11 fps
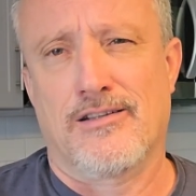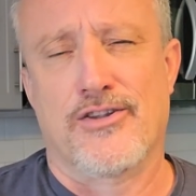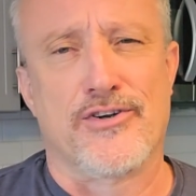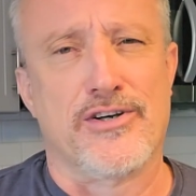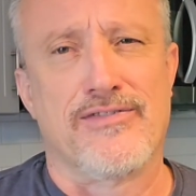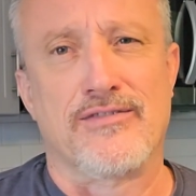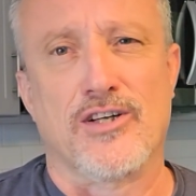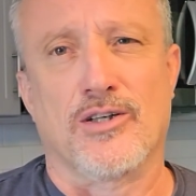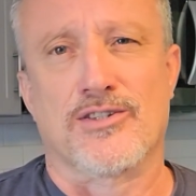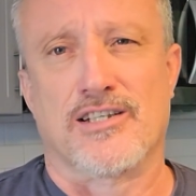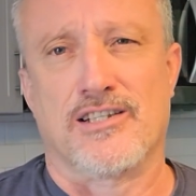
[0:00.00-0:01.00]

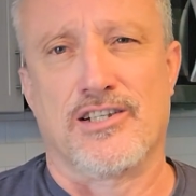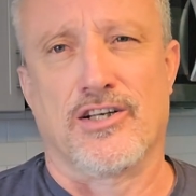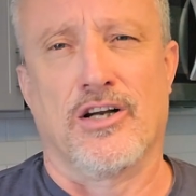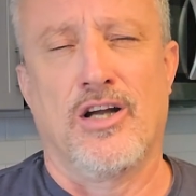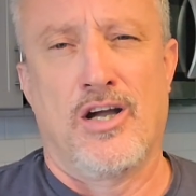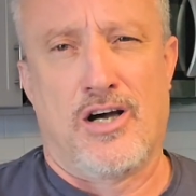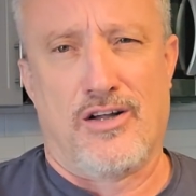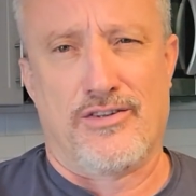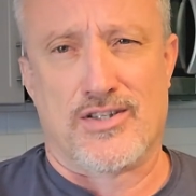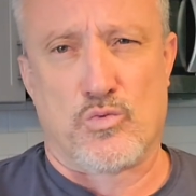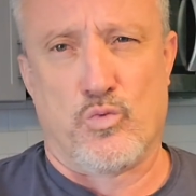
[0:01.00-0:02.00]
$35 a year on
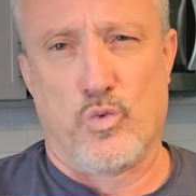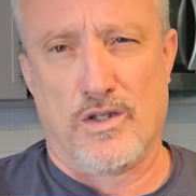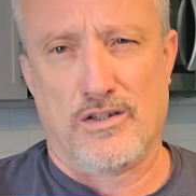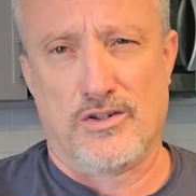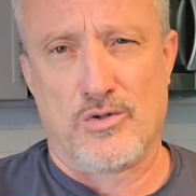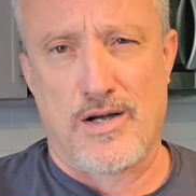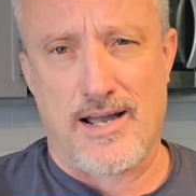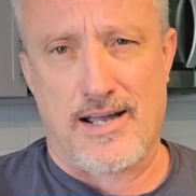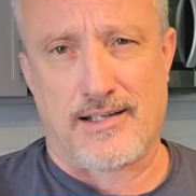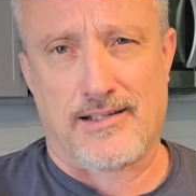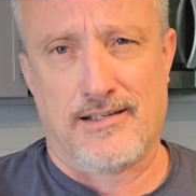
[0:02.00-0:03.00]
this one little
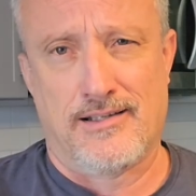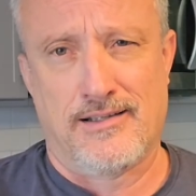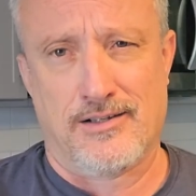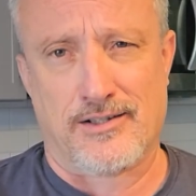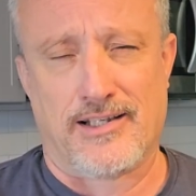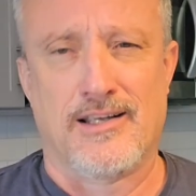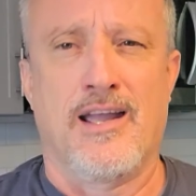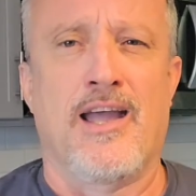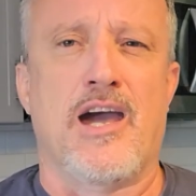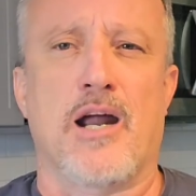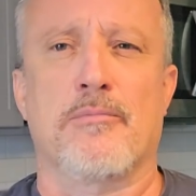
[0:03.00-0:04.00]
hack, okay?
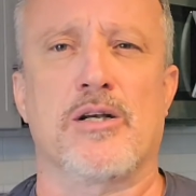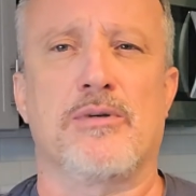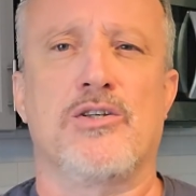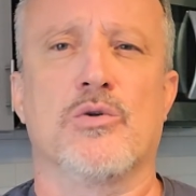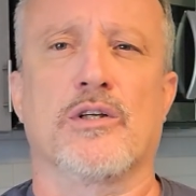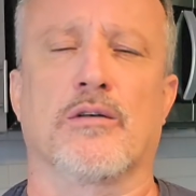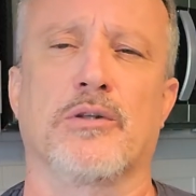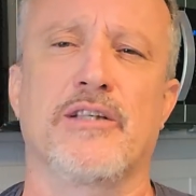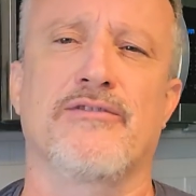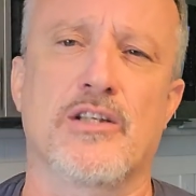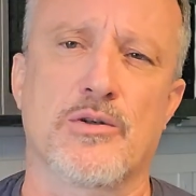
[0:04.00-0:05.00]
And I'm going to be doing a
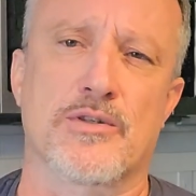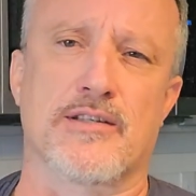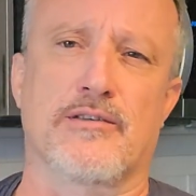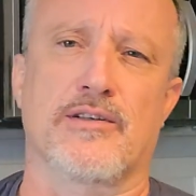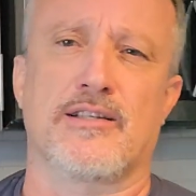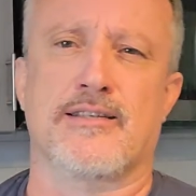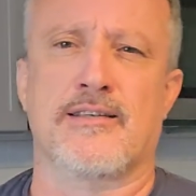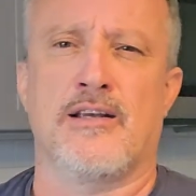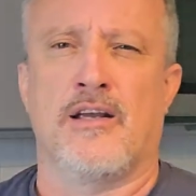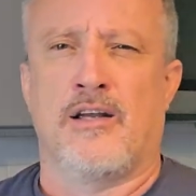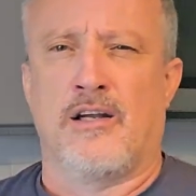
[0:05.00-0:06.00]
complete video series
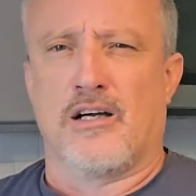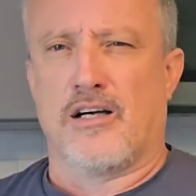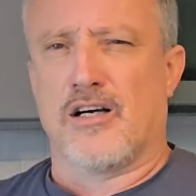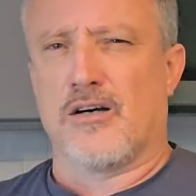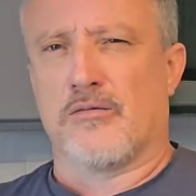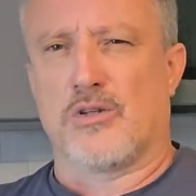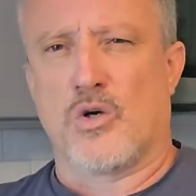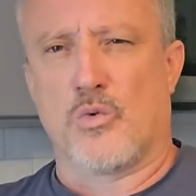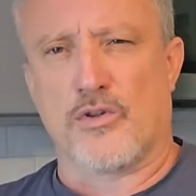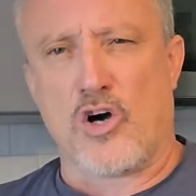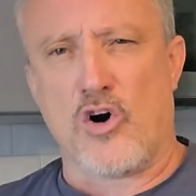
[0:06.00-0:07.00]

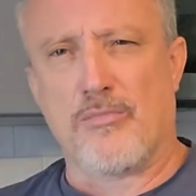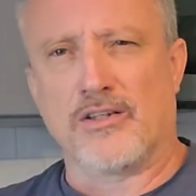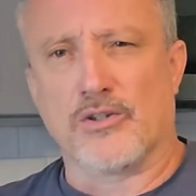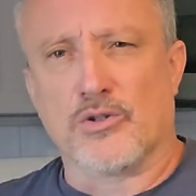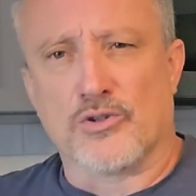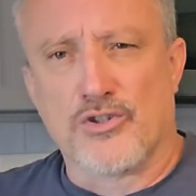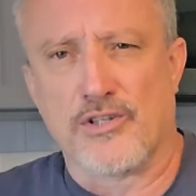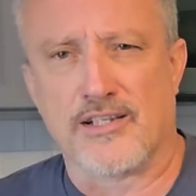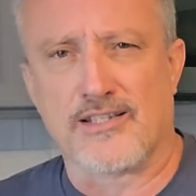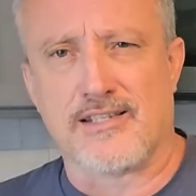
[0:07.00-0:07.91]
with all my little tricks